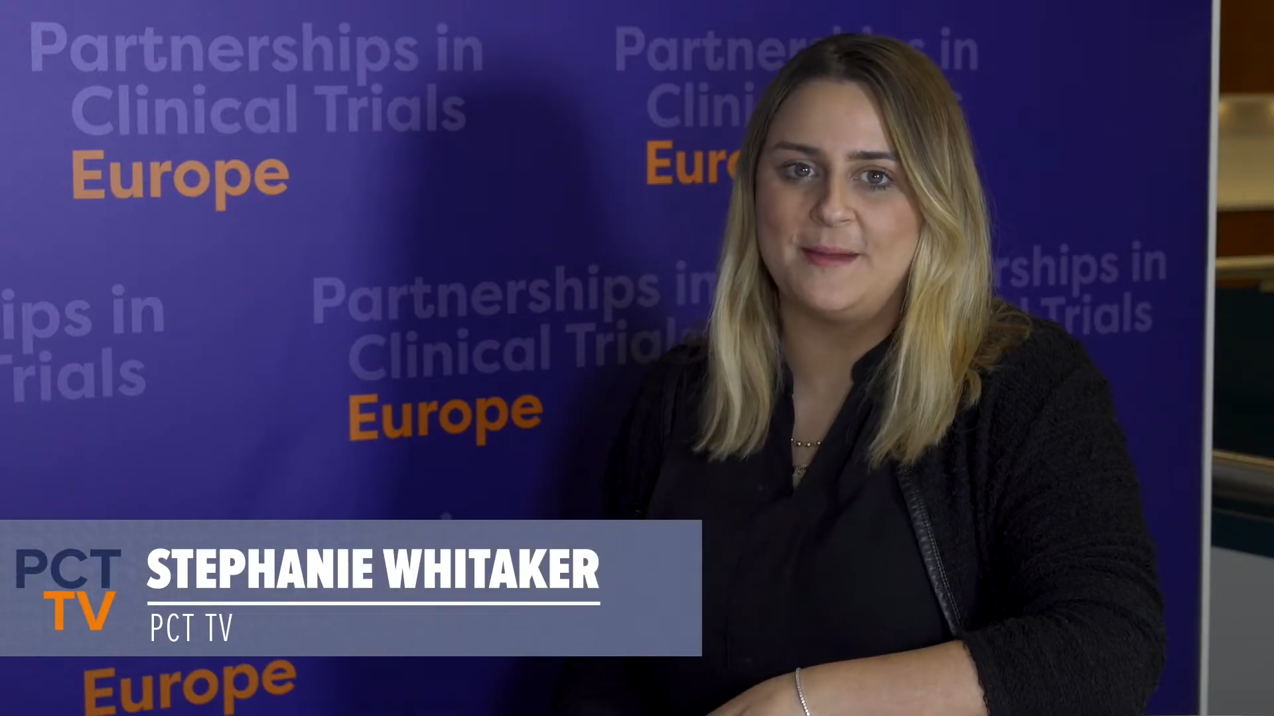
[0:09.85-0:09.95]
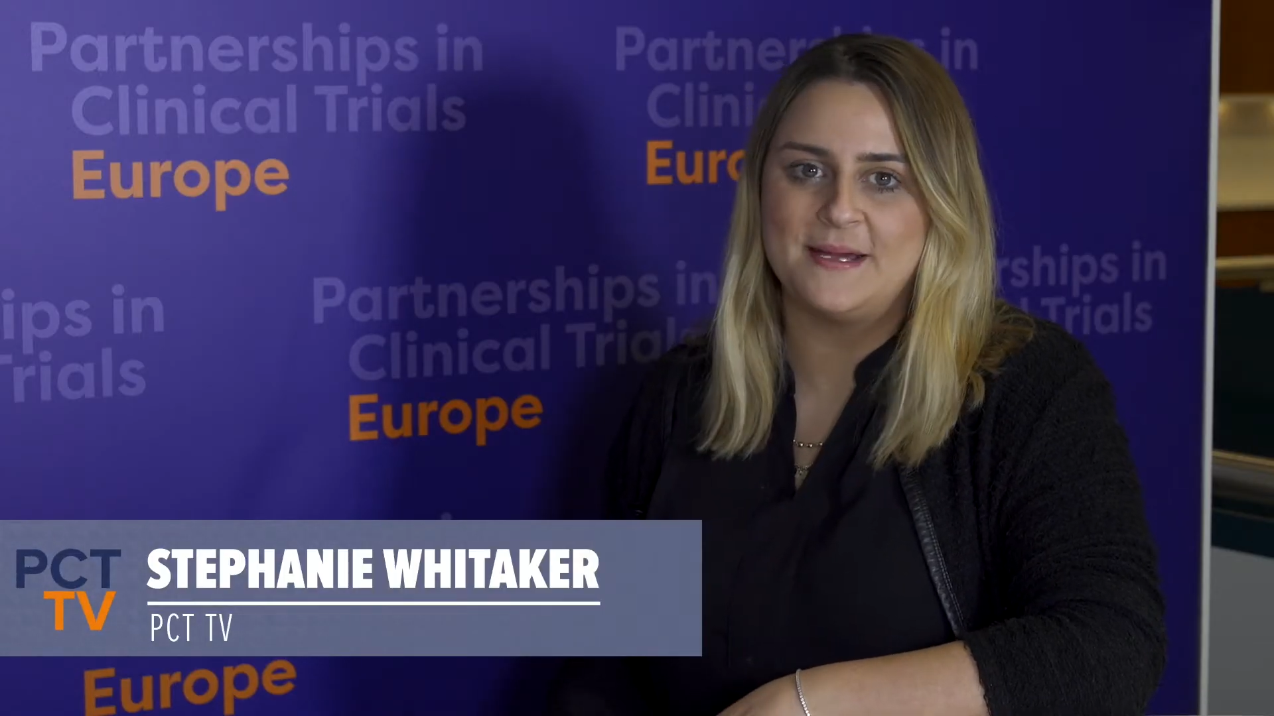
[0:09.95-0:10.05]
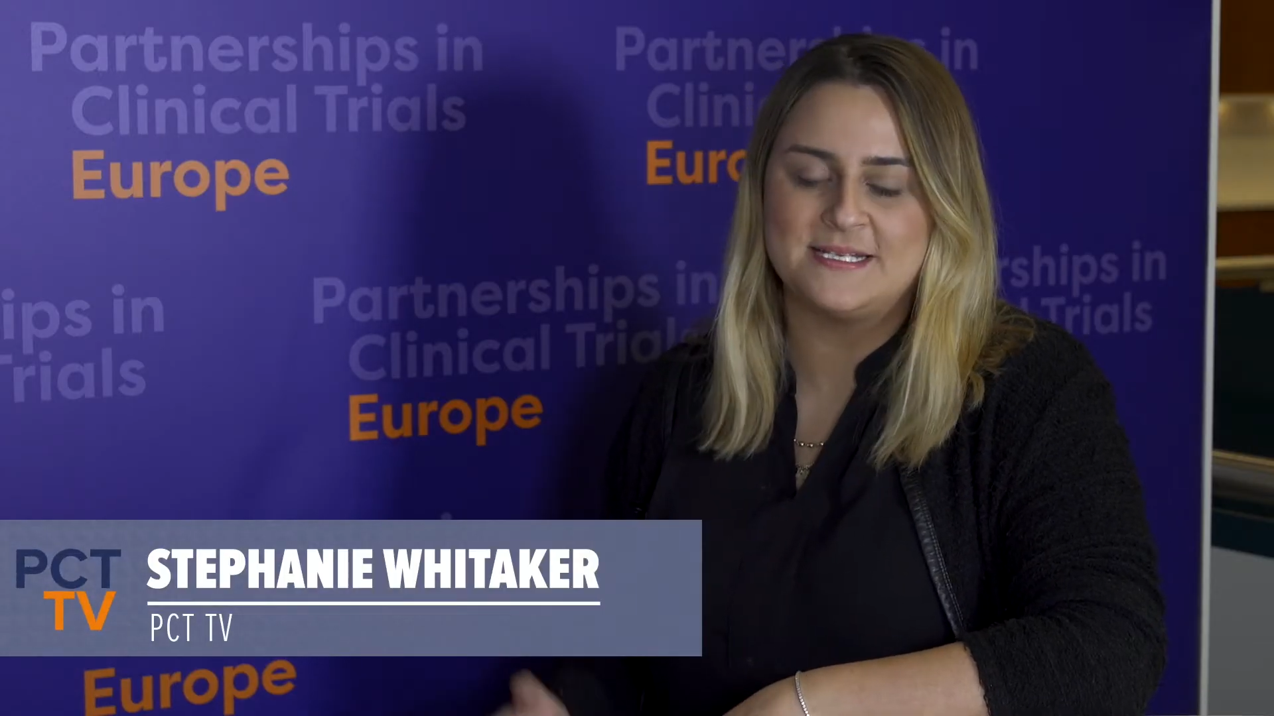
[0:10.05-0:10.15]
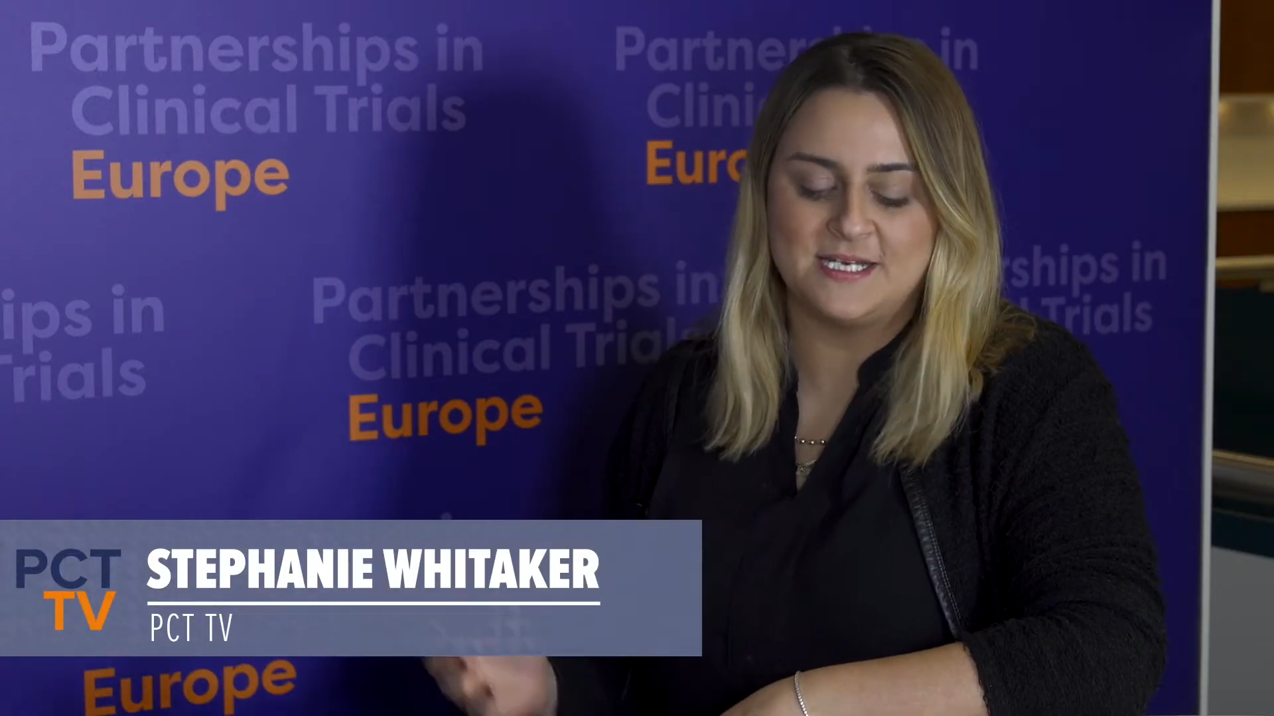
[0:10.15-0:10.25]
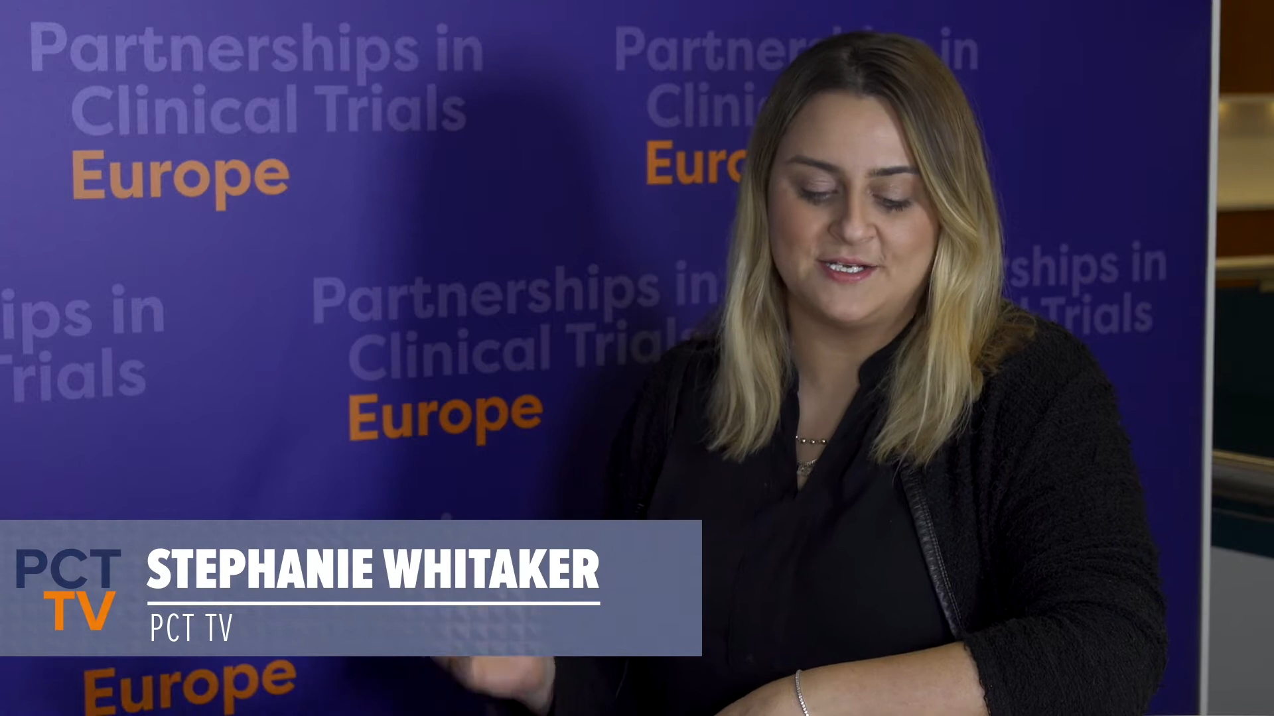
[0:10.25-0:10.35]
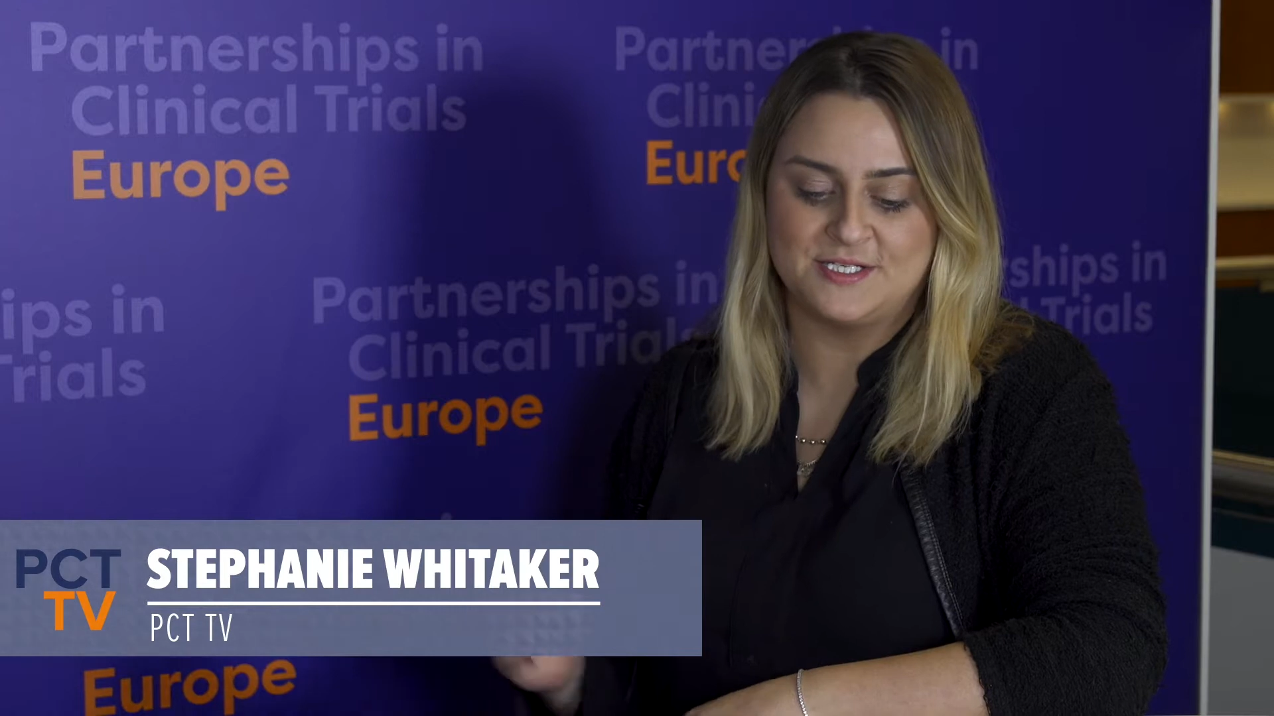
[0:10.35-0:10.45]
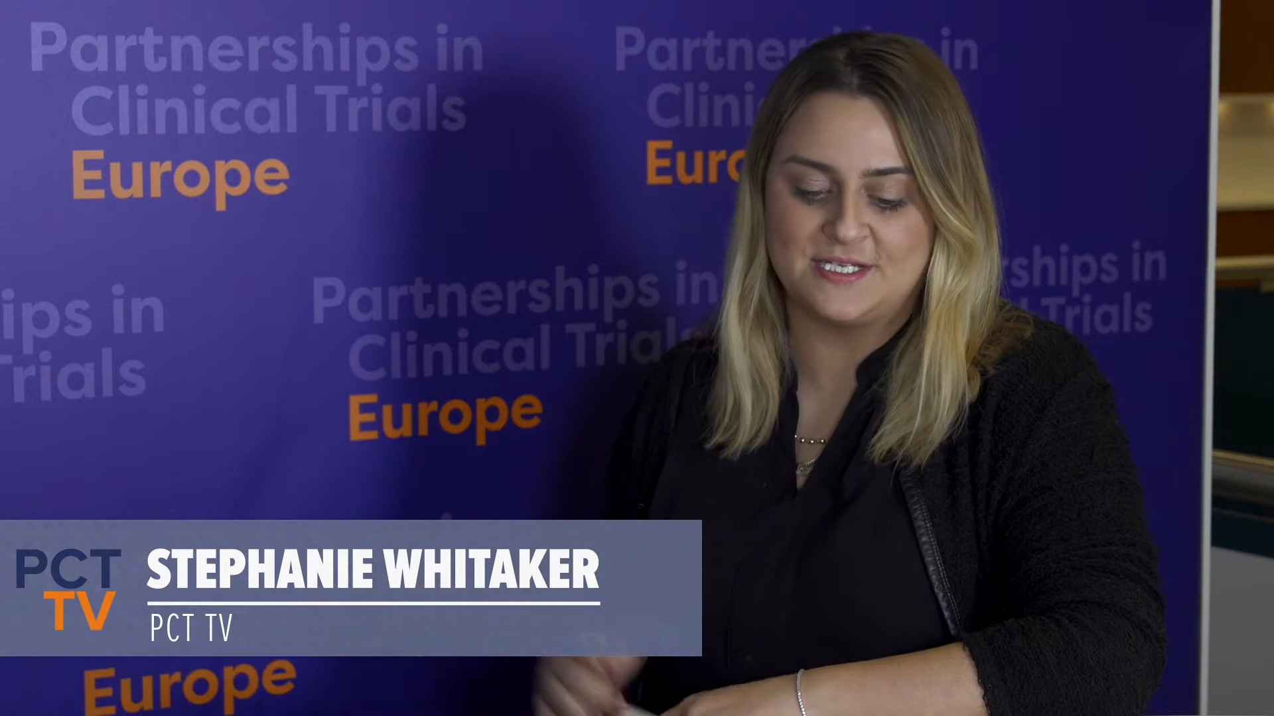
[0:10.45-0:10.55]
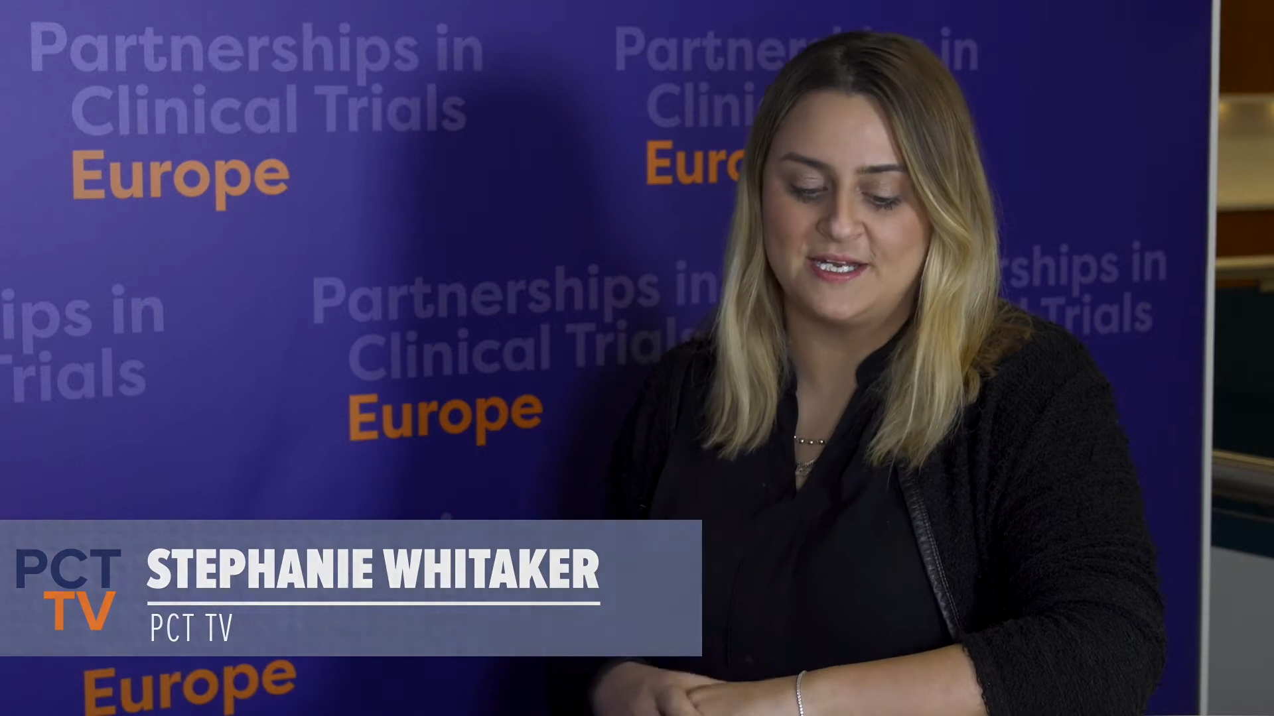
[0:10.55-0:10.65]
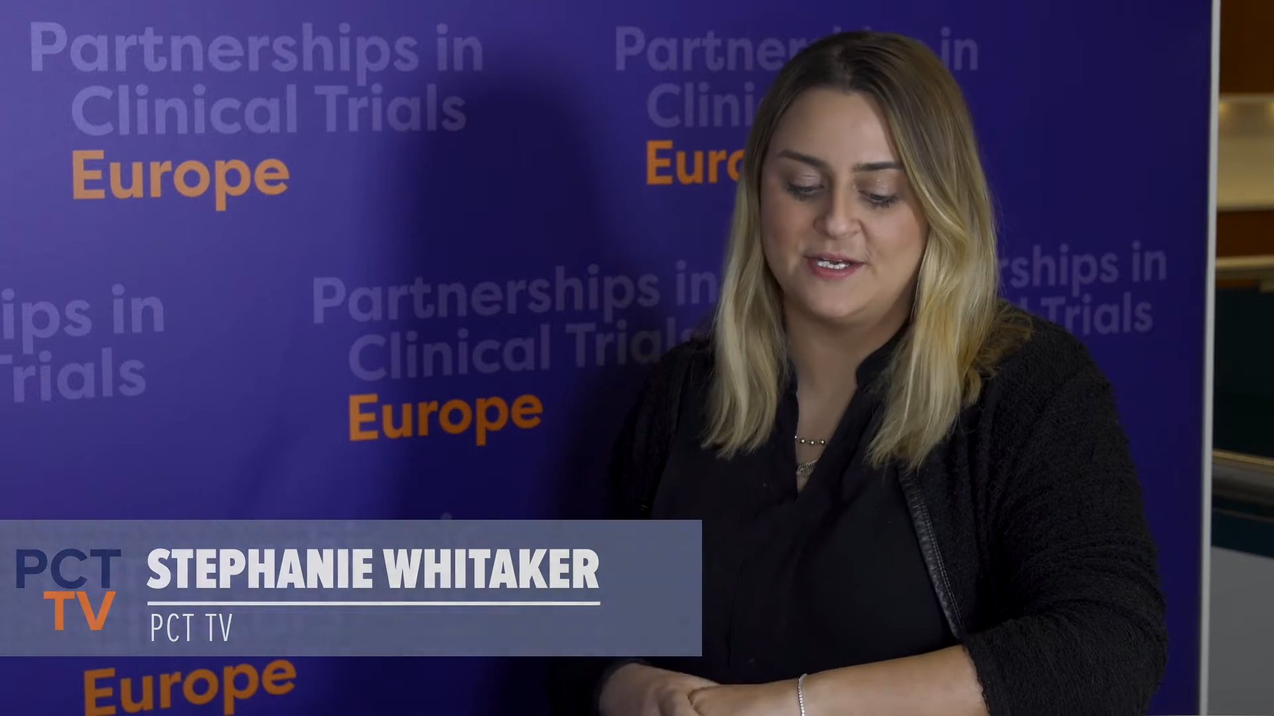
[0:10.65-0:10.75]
Patricia Leuchten,